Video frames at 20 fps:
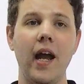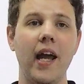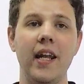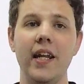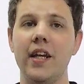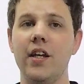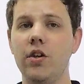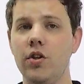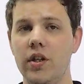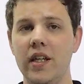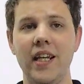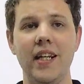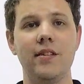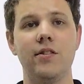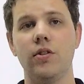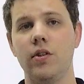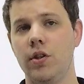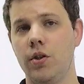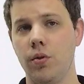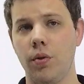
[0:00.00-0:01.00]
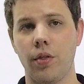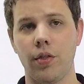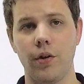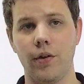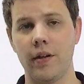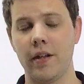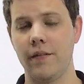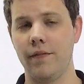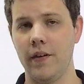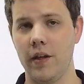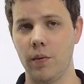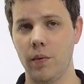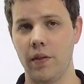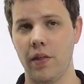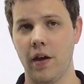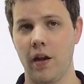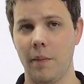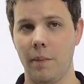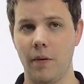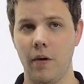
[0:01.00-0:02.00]
and it can easily do 30 feet
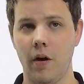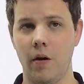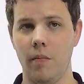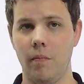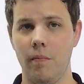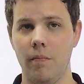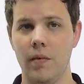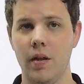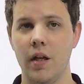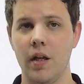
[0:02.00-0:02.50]
without a problem.